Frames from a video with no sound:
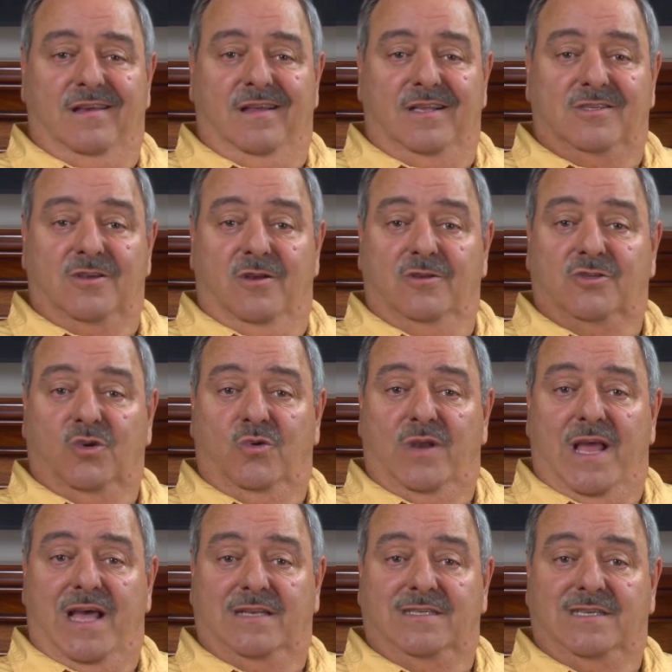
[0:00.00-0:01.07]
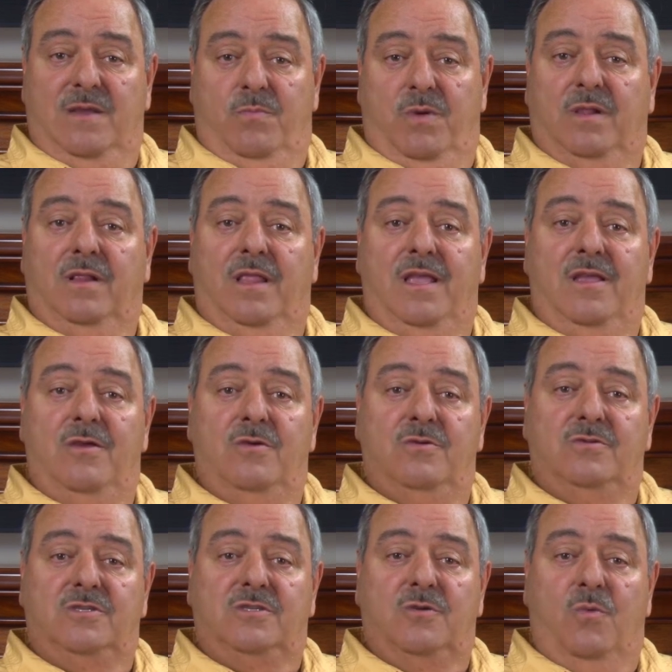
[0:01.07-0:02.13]
It's also not typically
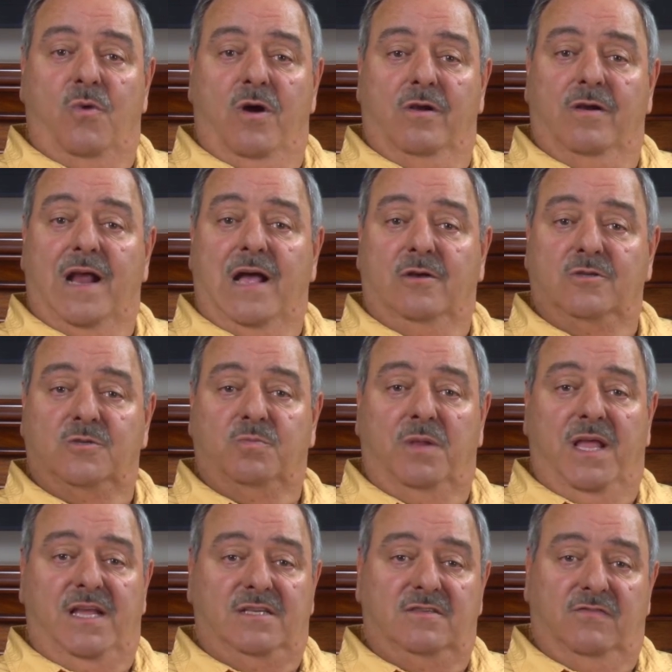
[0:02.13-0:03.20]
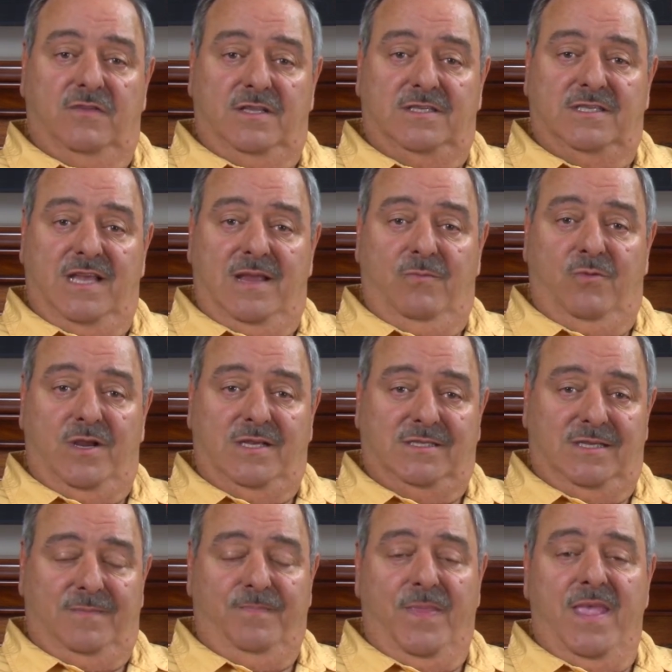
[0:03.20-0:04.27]
used to water houseplants for the same
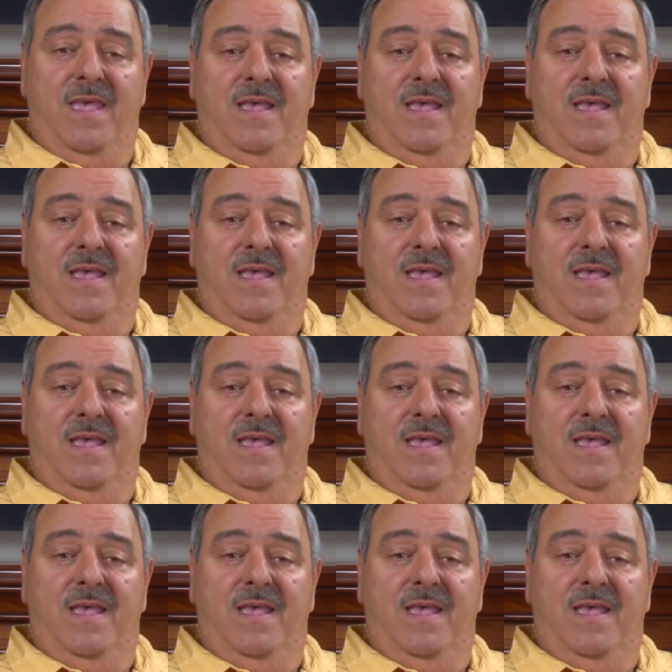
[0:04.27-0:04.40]
reason.